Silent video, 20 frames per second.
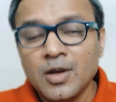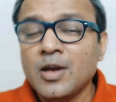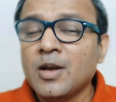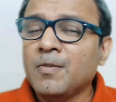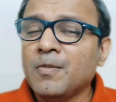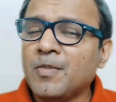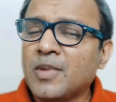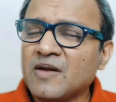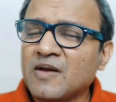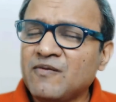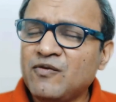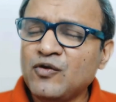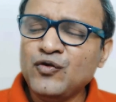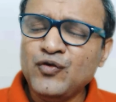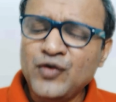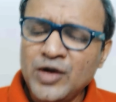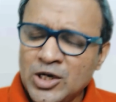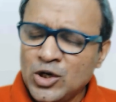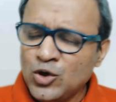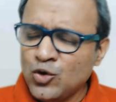But if you
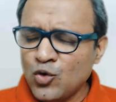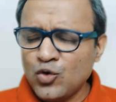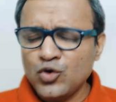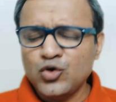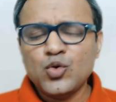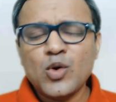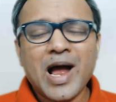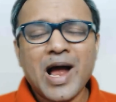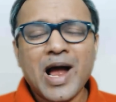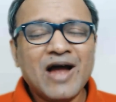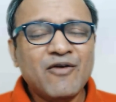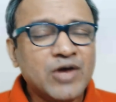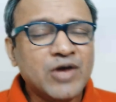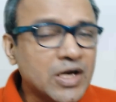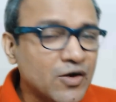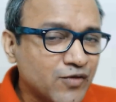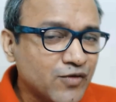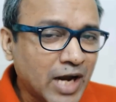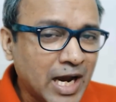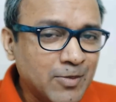feel no, you have
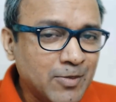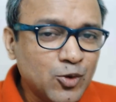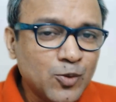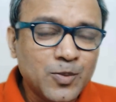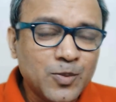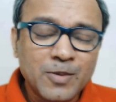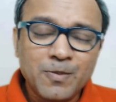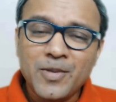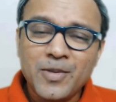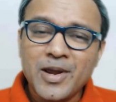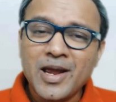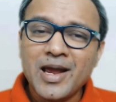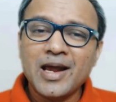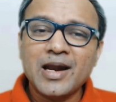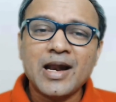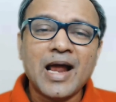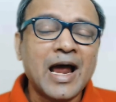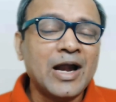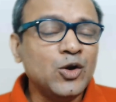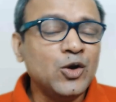enough time to prepare
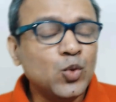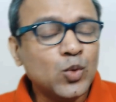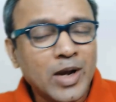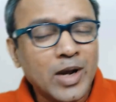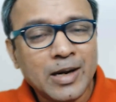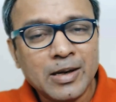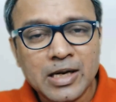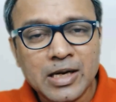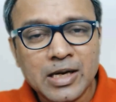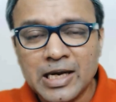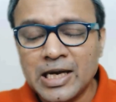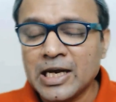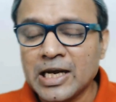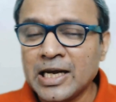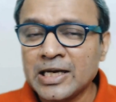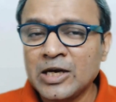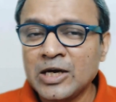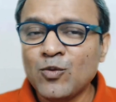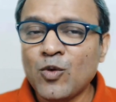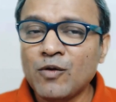and you can get
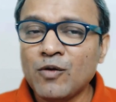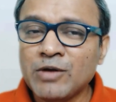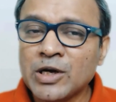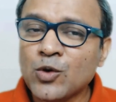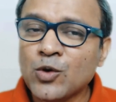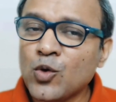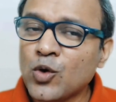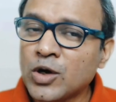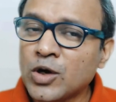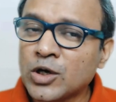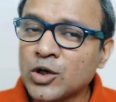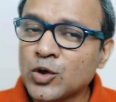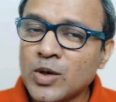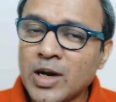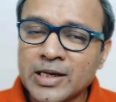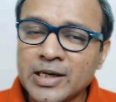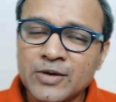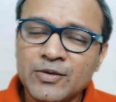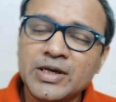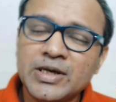involved in co-curricular
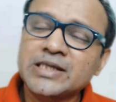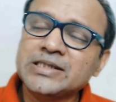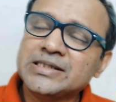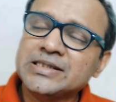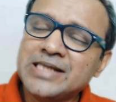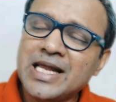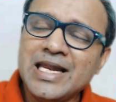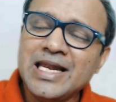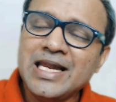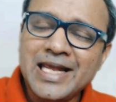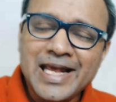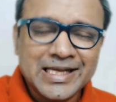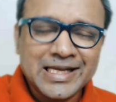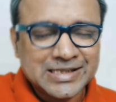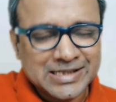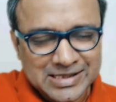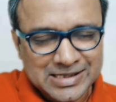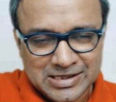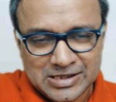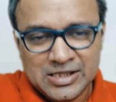activities, then
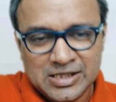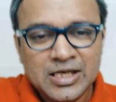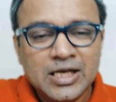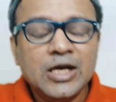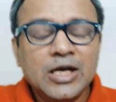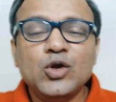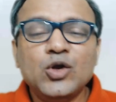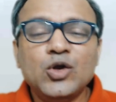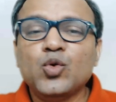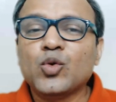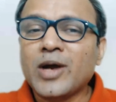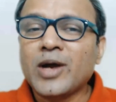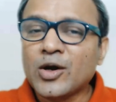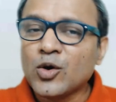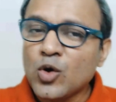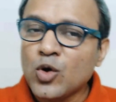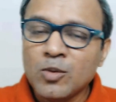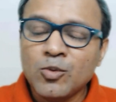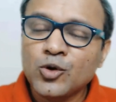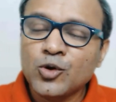yes, you can go
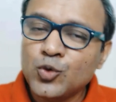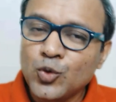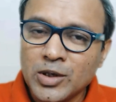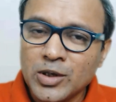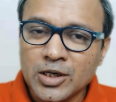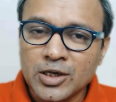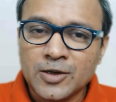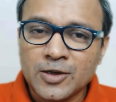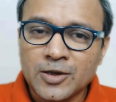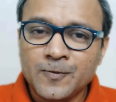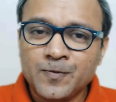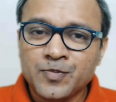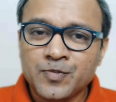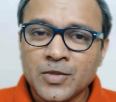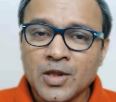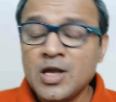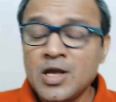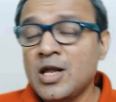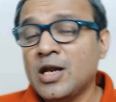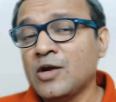about doing it.
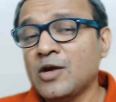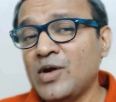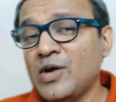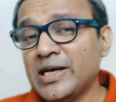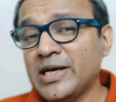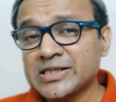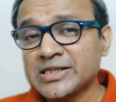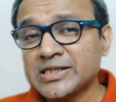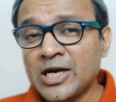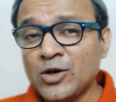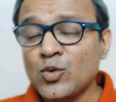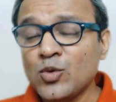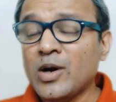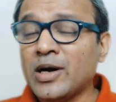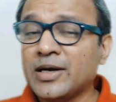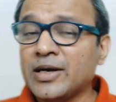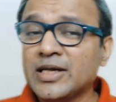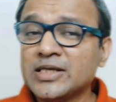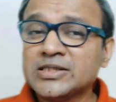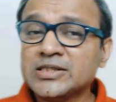Now let's try to
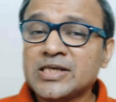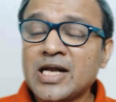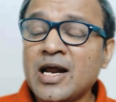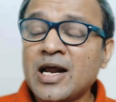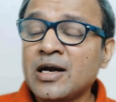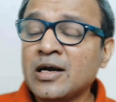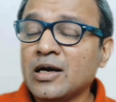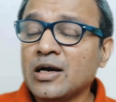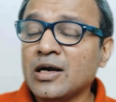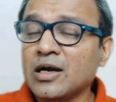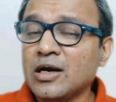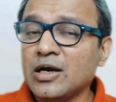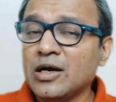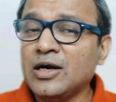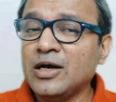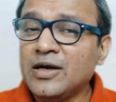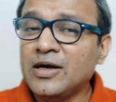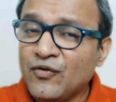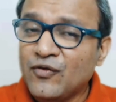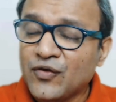understand the
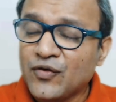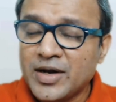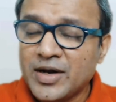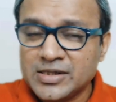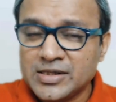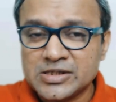difference.